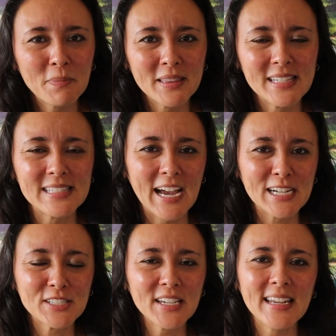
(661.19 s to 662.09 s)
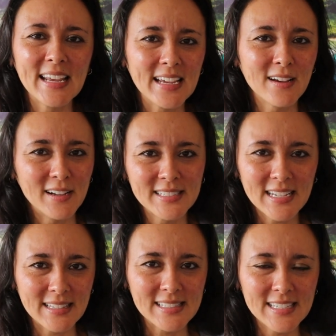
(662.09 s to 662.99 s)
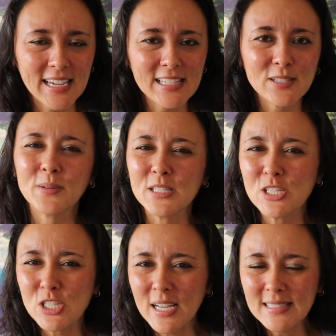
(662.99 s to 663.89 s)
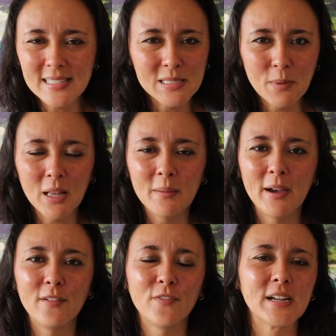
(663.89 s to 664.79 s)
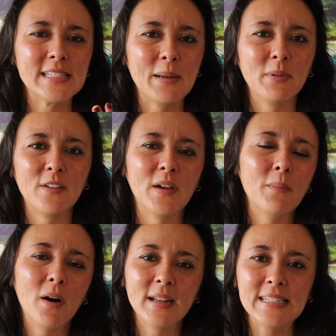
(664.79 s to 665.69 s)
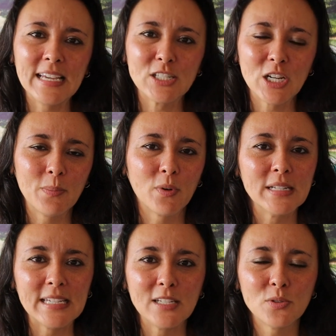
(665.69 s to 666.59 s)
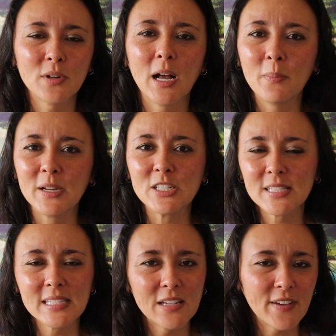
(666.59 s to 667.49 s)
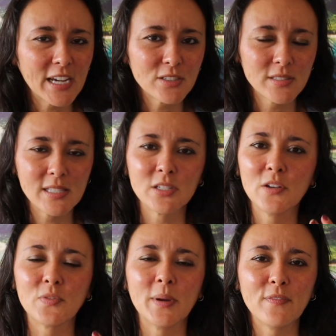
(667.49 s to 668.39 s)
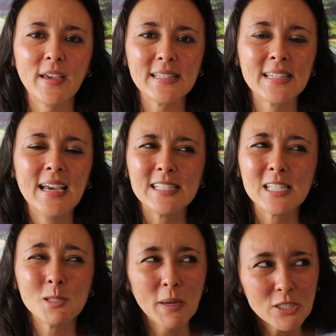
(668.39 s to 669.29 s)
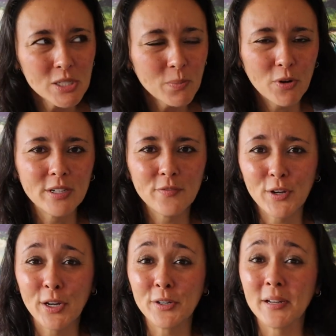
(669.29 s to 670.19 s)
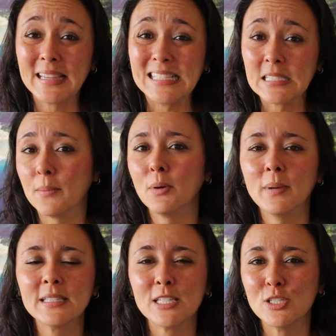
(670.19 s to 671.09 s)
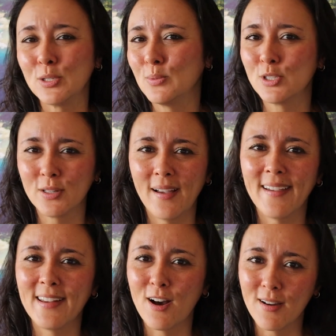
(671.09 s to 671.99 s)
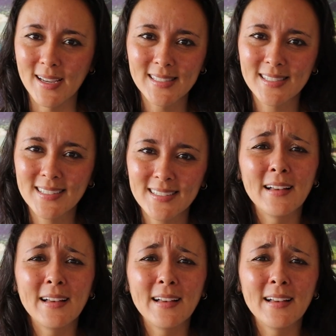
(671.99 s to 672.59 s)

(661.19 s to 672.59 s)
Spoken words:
put this actually in a contact lens case, so it's just a small amount. For example, if I'm on a day trip or a day tour, I'll bring just enough extra sunscreen for my face. It's especially important if you're here during these summer months, June, July, and August.